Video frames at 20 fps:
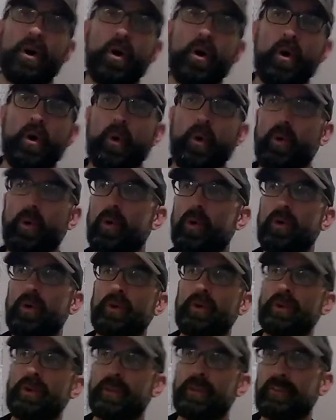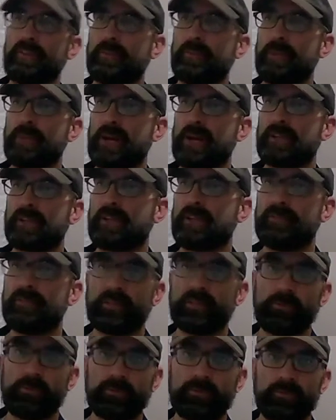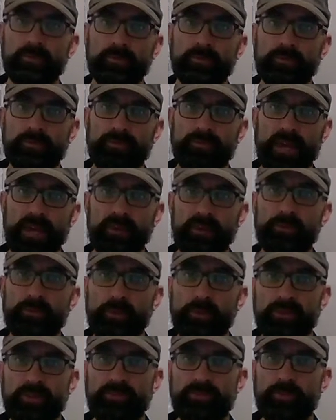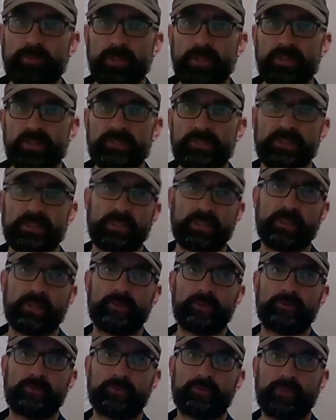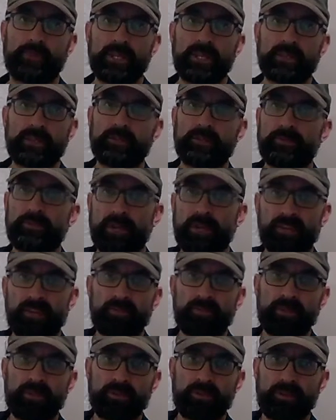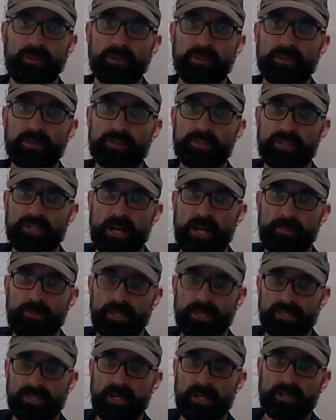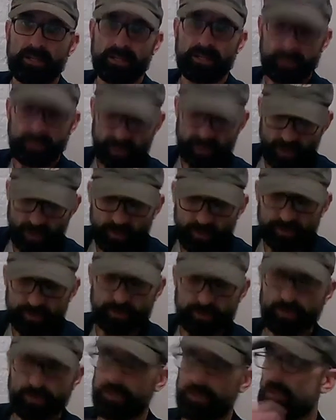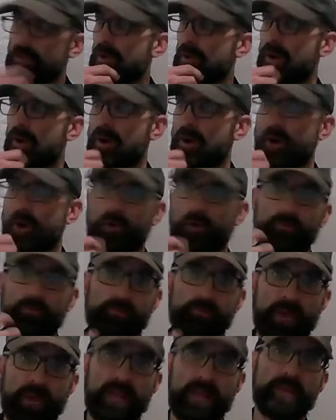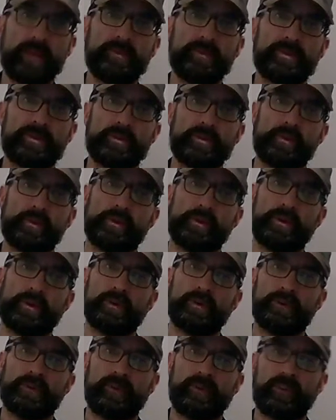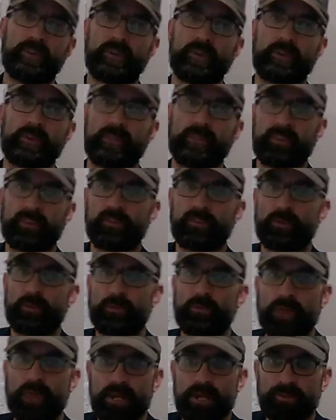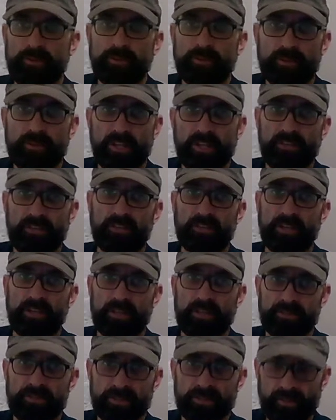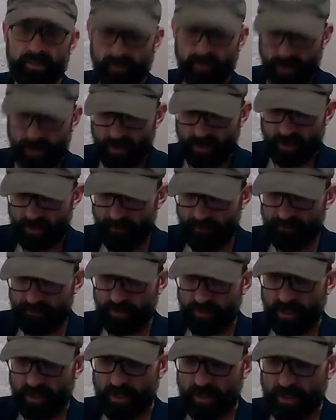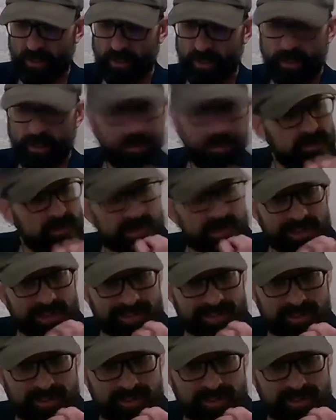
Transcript: or it's about giving valuable information, you know, really good restaurants, really good shopping, dining, and culture around your service or around your destination. So I did